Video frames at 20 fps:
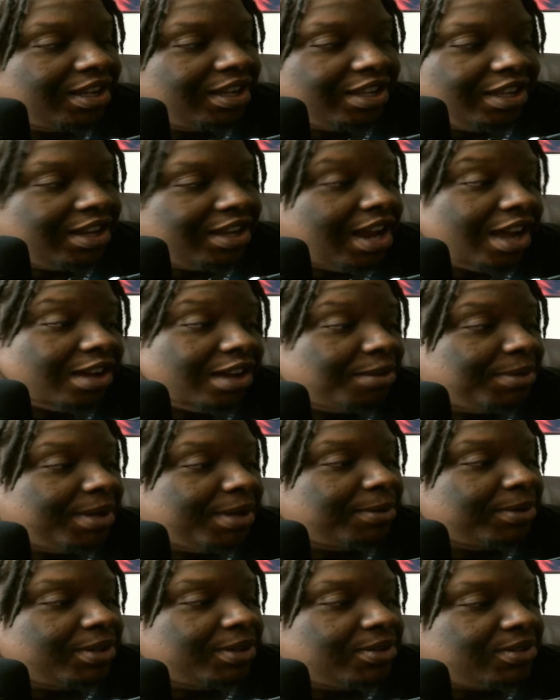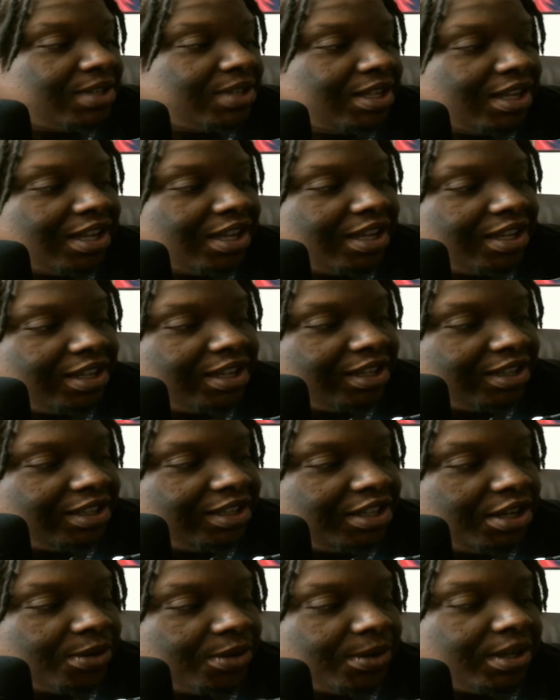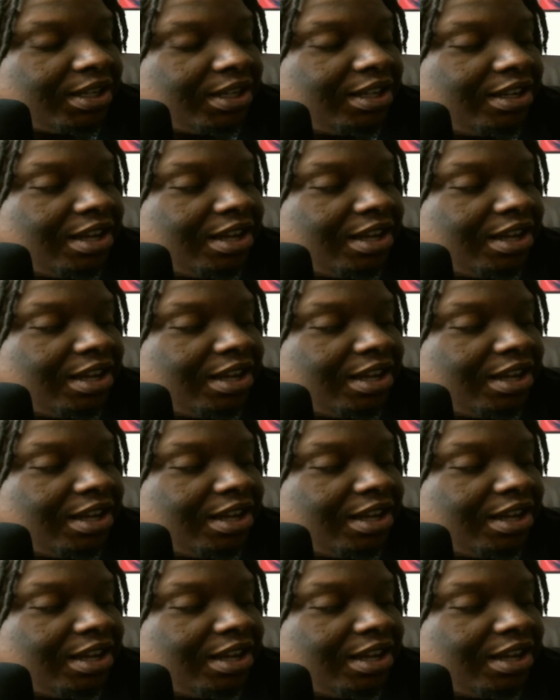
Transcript: You're not going to be able to use the Keurig.